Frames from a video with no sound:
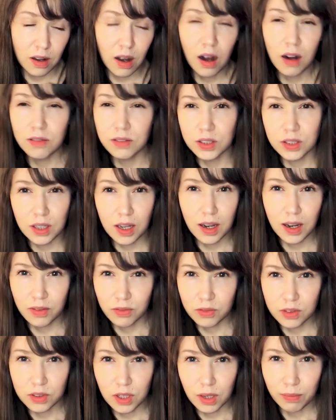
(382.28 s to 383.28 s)
obviously I
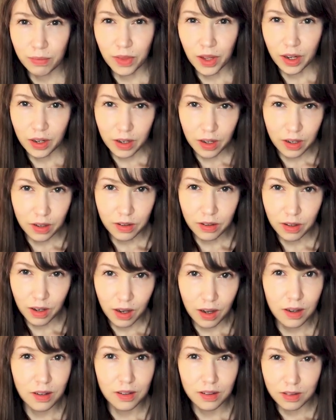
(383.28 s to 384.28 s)
haven't stopped thinking,
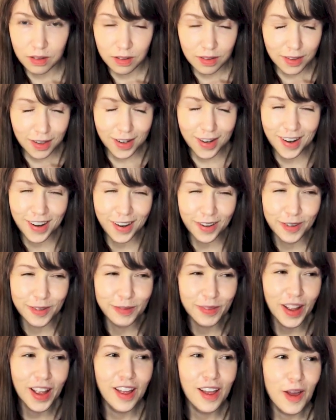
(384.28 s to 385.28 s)

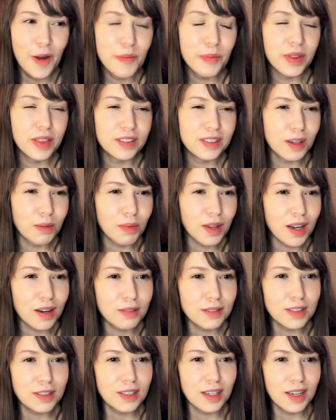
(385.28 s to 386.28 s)
okay. But something I
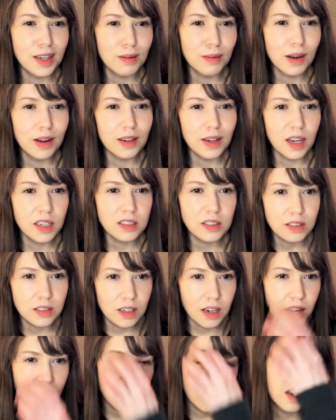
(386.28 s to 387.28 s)
was thinking about
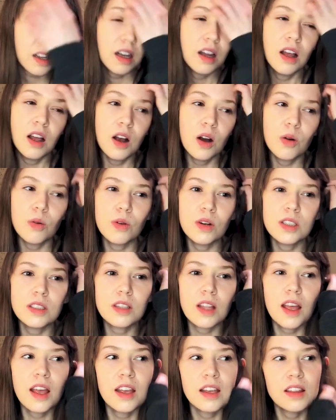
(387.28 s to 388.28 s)
yesterday was
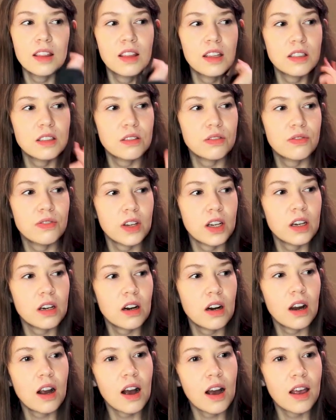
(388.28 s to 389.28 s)
like this
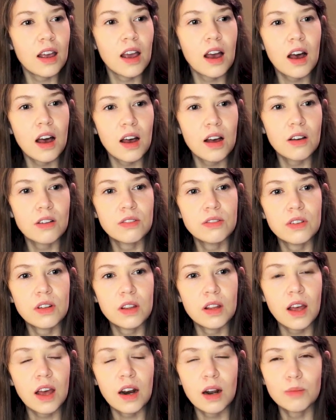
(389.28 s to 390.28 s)
fear I have
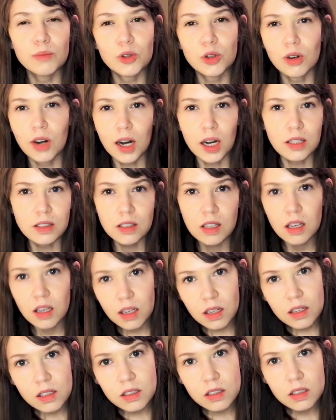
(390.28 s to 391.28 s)
that I'm
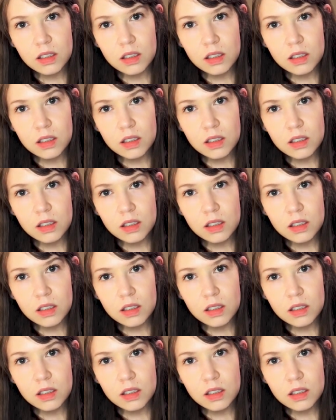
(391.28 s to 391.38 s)
crazy.